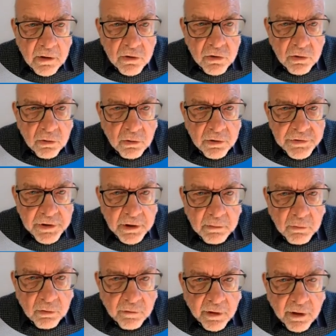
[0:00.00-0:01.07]
should also
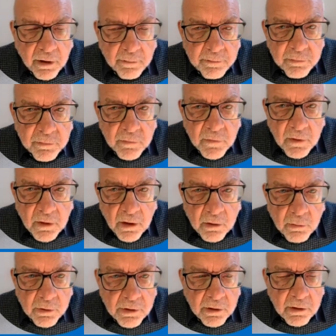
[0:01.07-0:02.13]
move there.
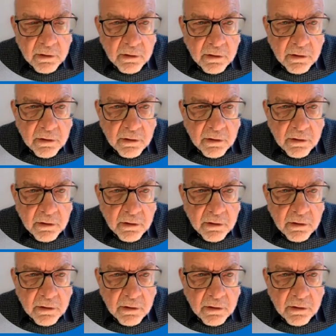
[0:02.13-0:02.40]
And we think